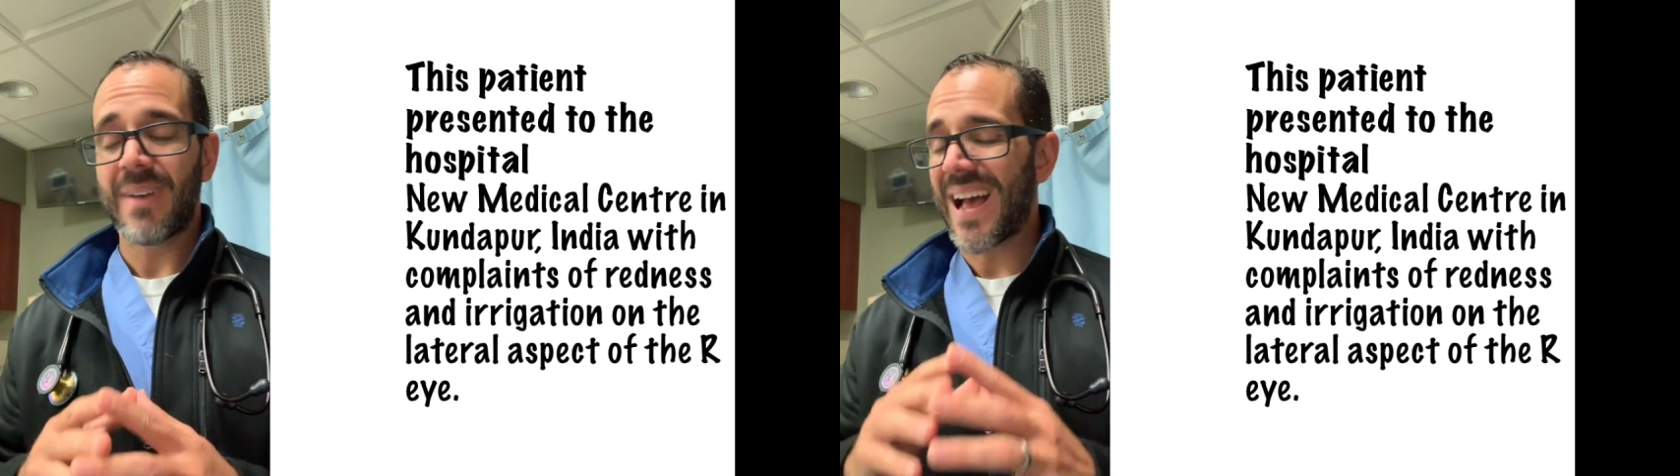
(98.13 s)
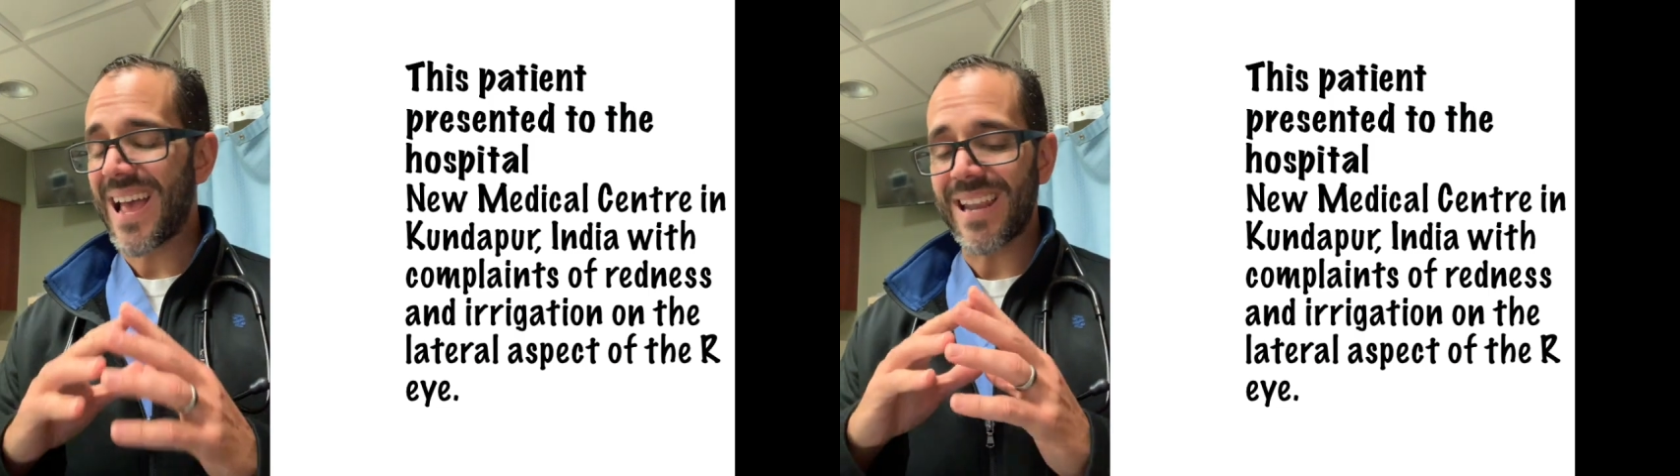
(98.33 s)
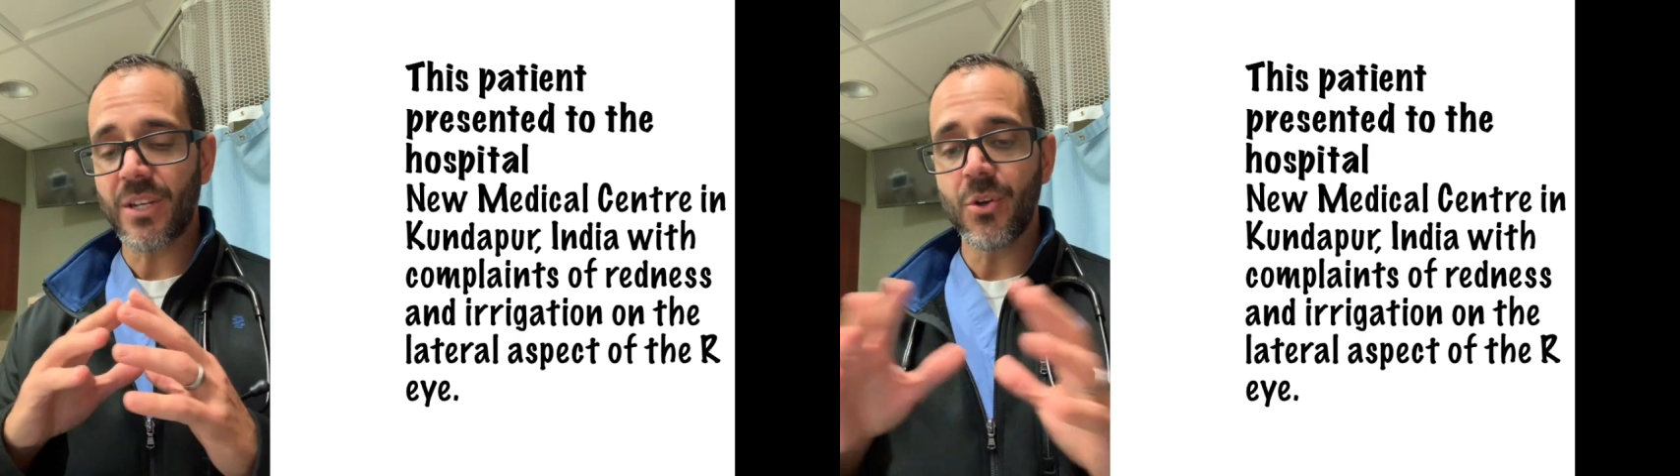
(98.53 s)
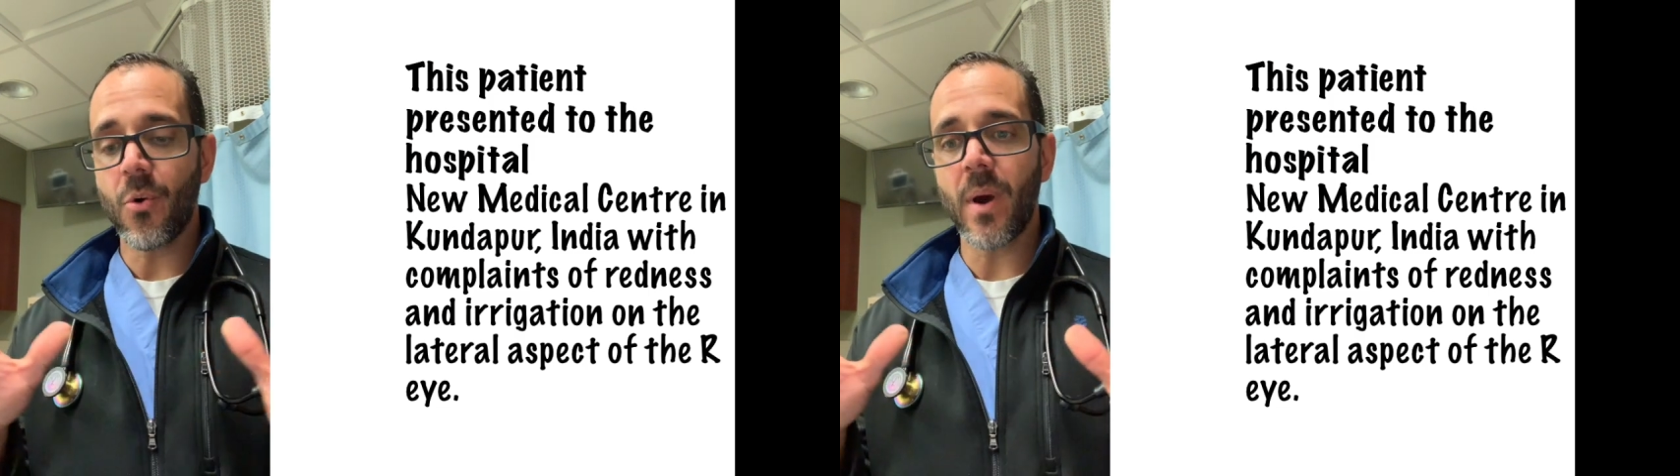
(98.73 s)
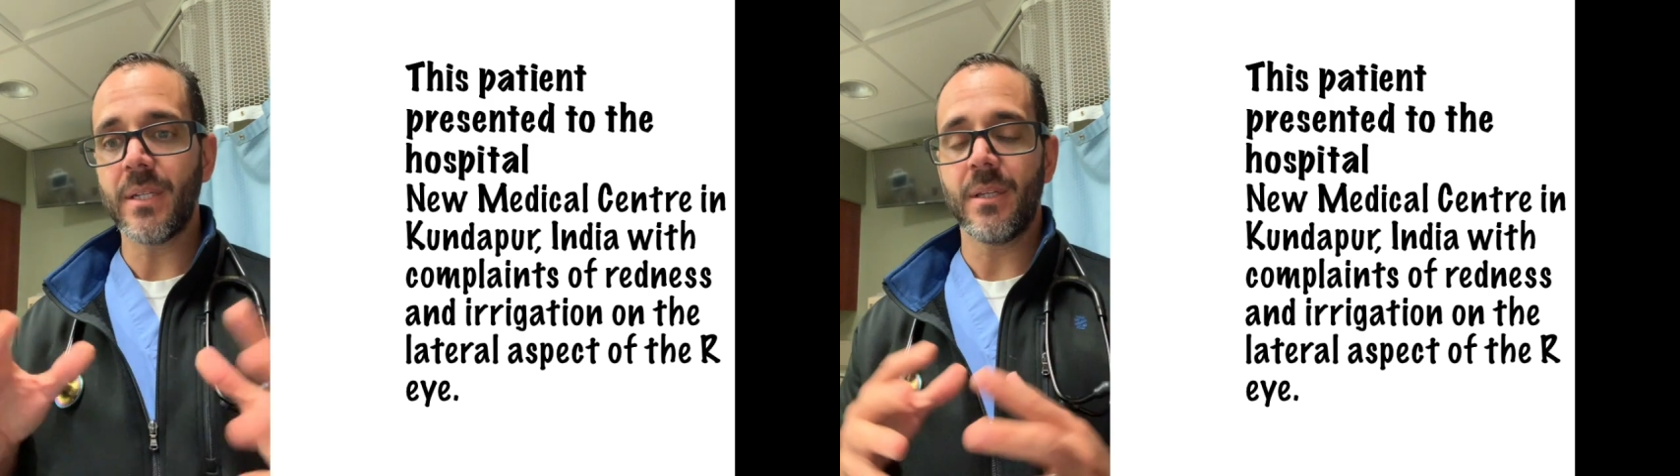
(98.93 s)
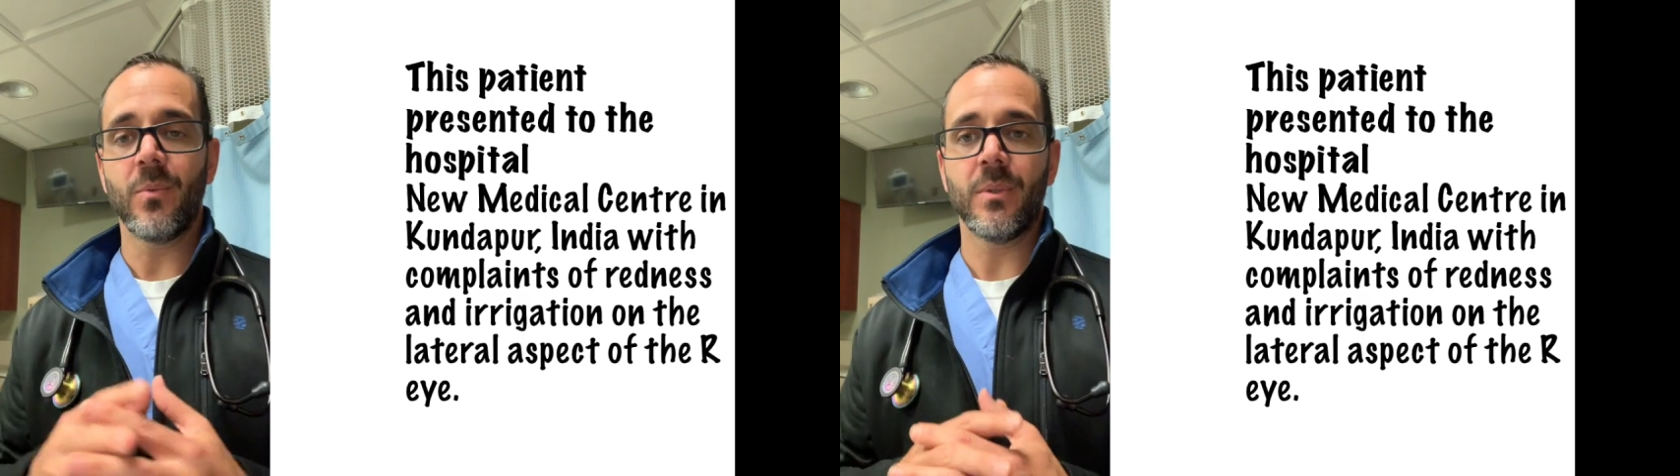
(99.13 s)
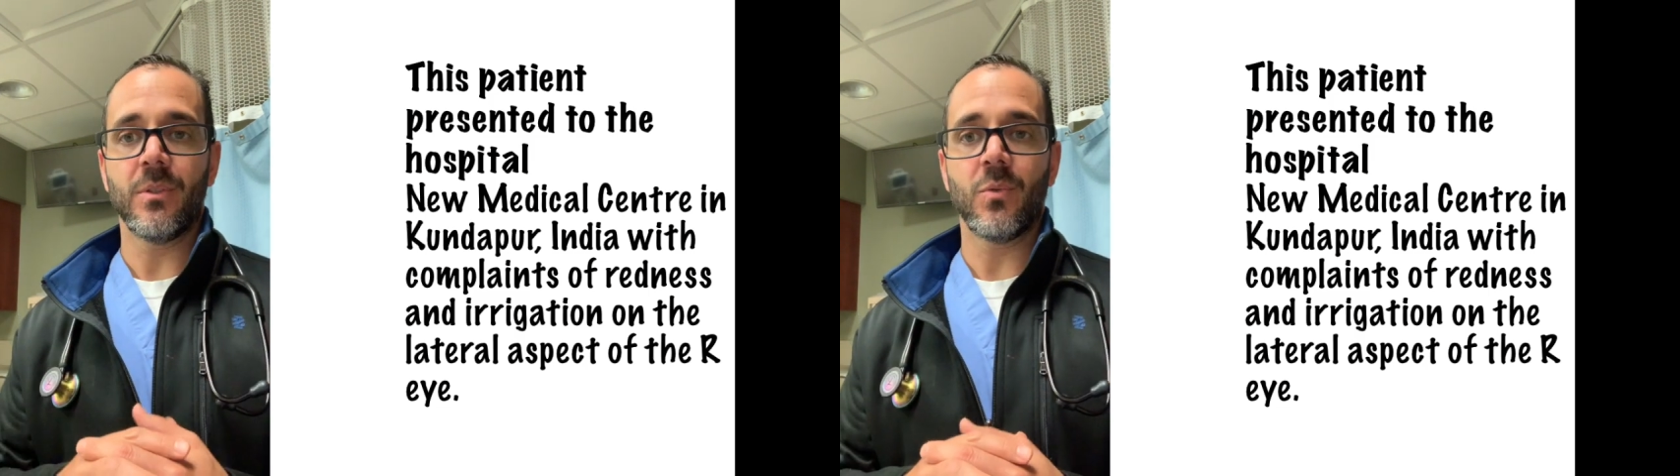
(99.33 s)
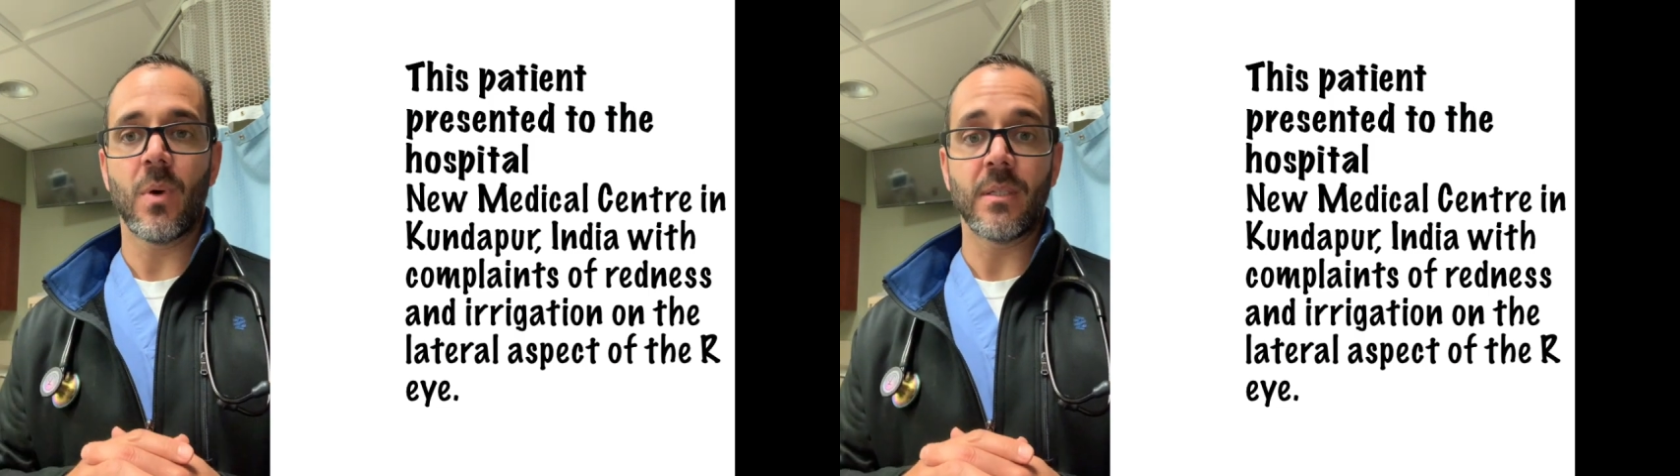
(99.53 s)
I had no idea what
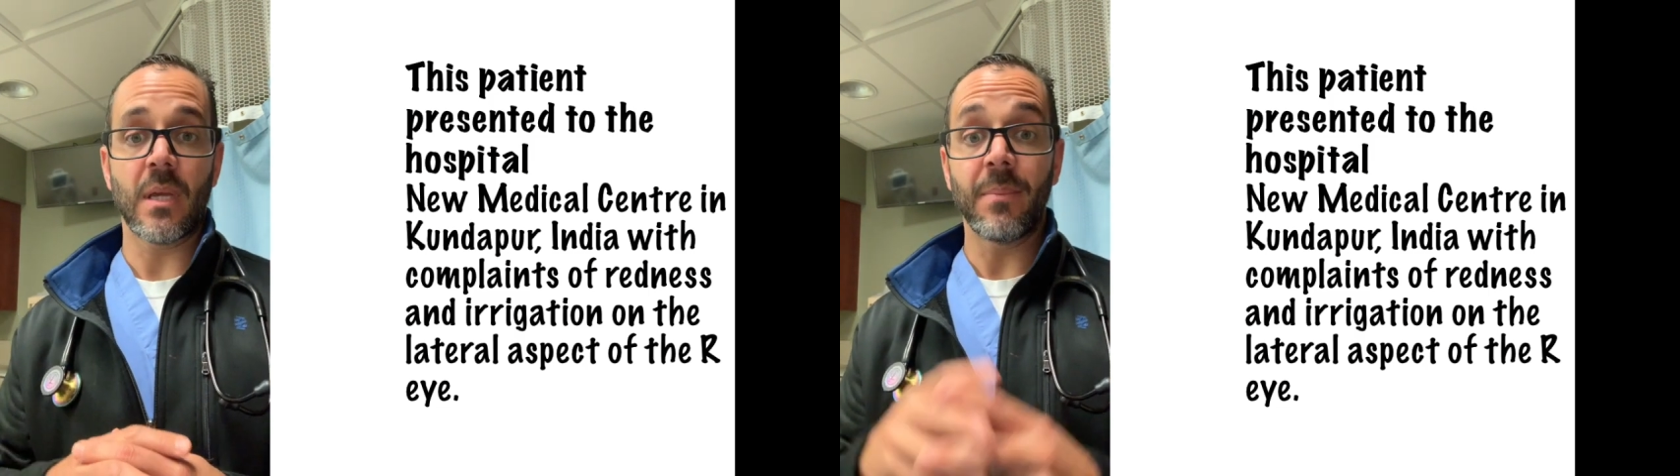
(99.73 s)
this was.